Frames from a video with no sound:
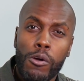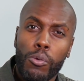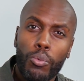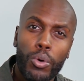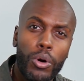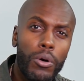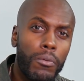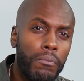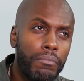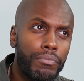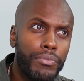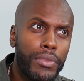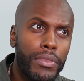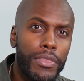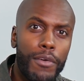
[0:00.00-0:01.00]
well,
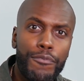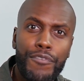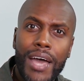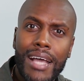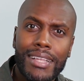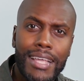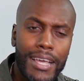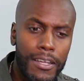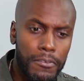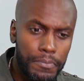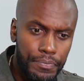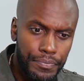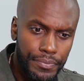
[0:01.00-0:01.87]
the fact that